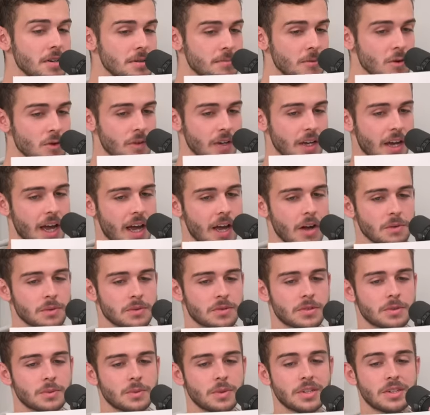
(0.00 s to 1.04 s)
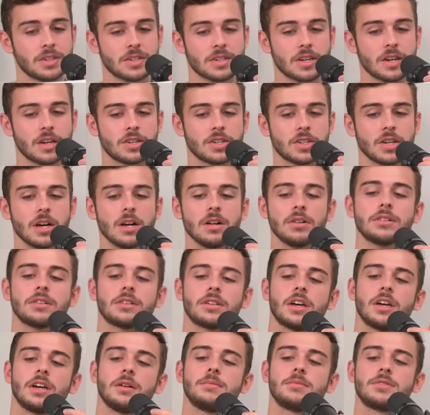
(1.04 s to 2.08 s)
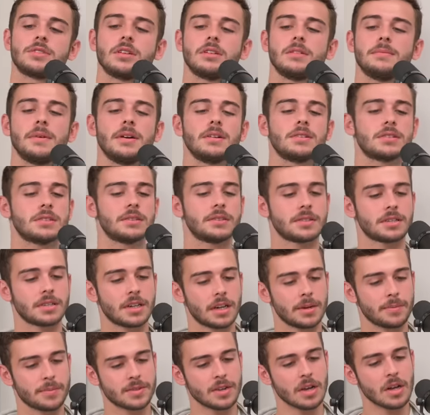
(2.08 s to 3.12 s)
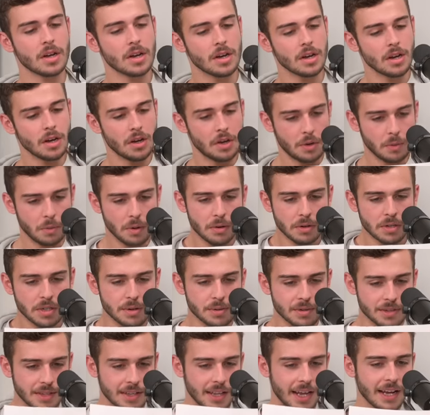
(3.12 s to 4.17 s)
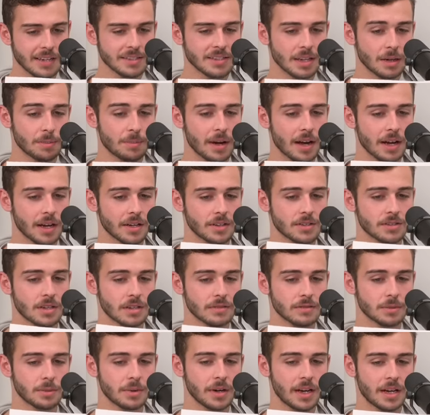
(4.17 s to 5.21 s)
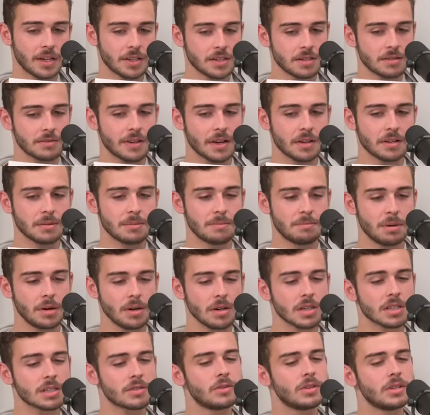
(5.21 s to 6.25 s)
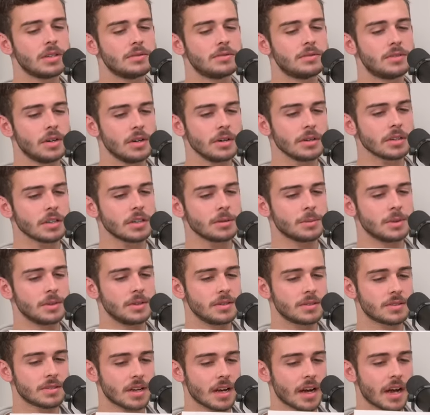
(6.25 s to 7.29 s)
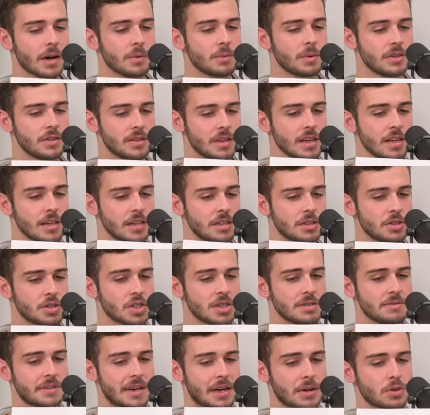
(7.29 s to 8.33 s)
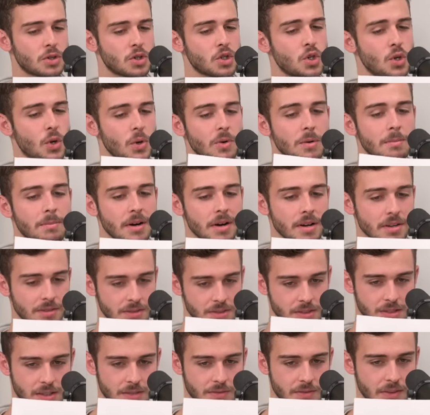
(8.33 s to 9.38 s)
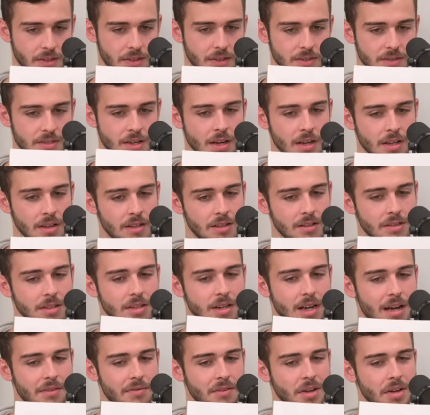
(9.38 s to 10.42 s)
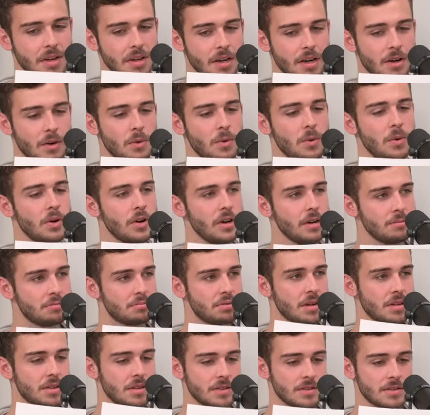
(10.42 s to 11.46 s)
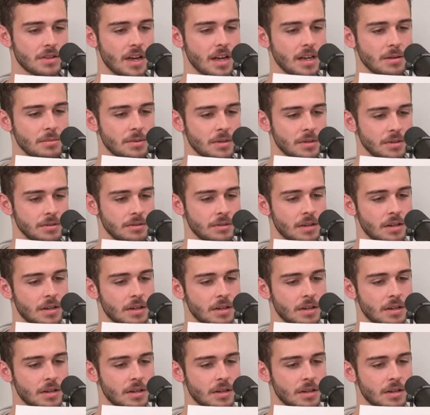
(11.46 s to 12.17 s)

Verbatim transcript: is moving house, which is her child at home. So emotional mm. times. While she was in the attic packing stuff away, she found a box full of documents, mm. and within she found two birth certificates that didn't have her or her brother's name on.